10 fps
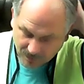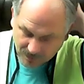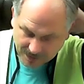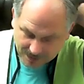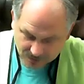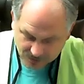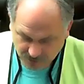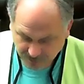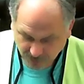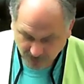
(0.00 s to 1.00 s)
what kind of
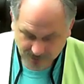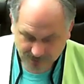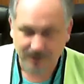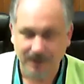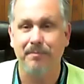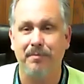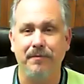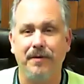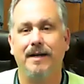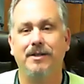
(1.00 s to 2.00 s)
support did they
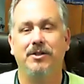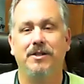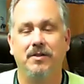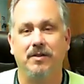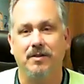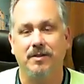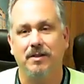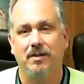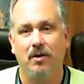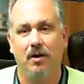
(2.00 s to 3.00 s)
provide Jesus
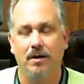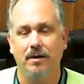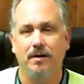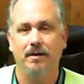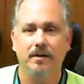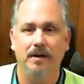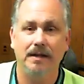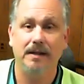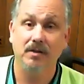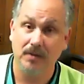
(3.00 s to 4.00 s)
in this garden
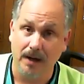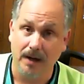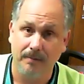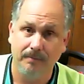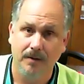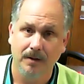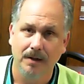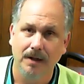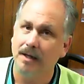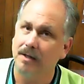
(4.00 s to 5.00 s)
at this time?
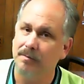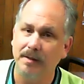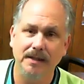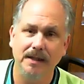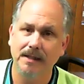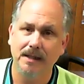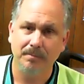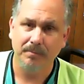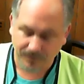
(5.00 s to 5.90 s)
Doesn't mean they didn't